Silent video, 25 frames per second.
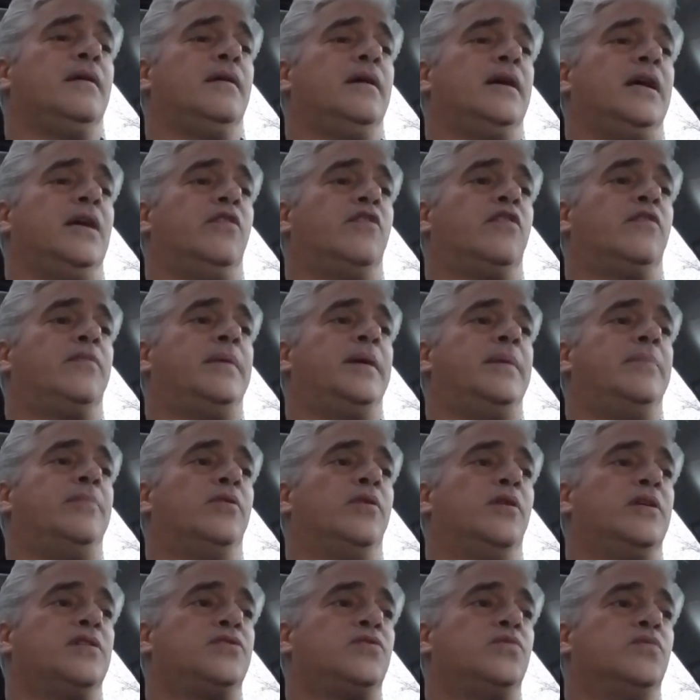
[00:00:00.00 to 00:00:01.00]
However, my
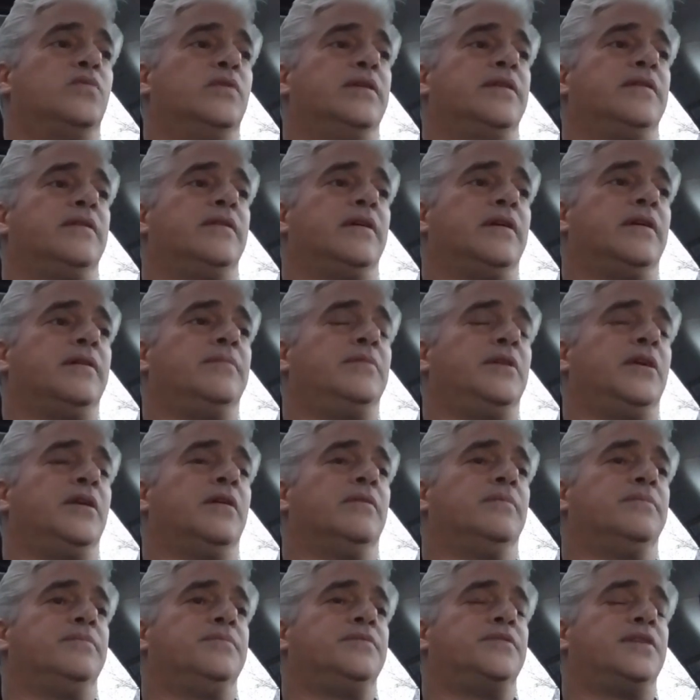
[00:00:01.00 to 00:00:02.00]
boss would, um, you
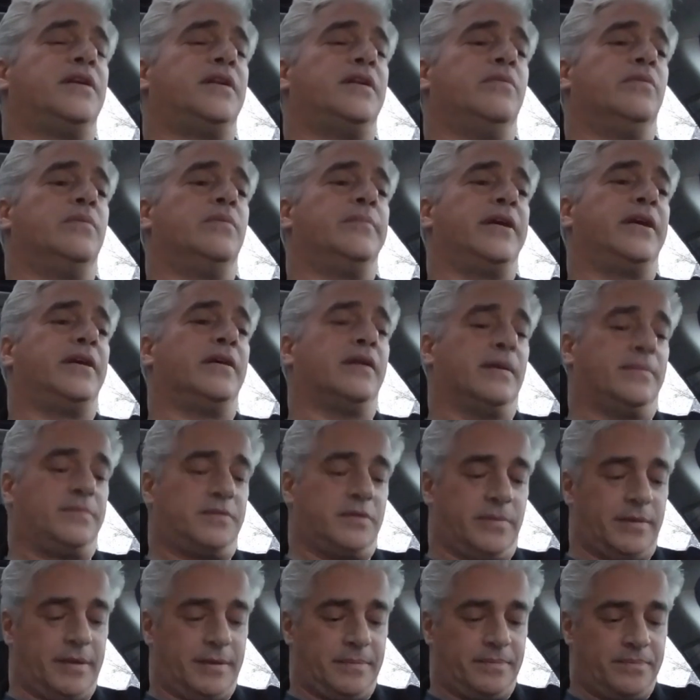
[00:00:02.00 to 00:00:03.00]
know, said he would make it up
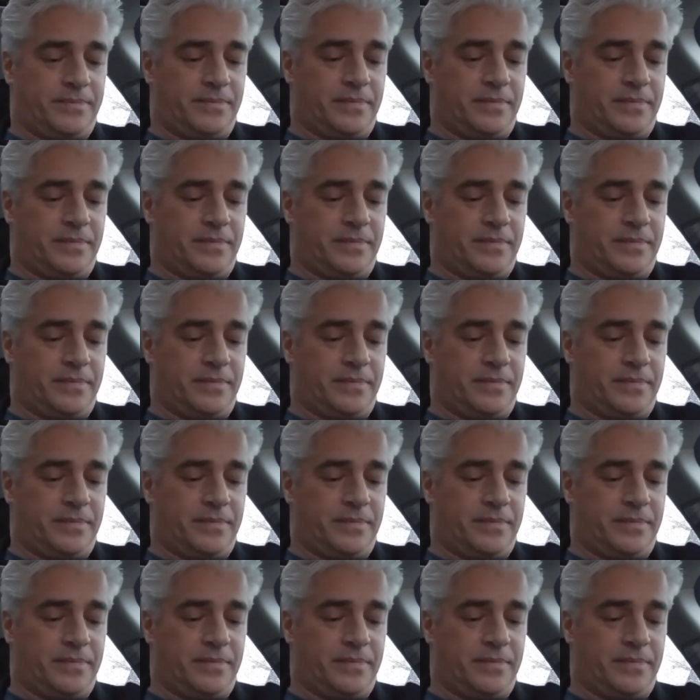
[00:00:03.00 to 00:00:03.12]
to me.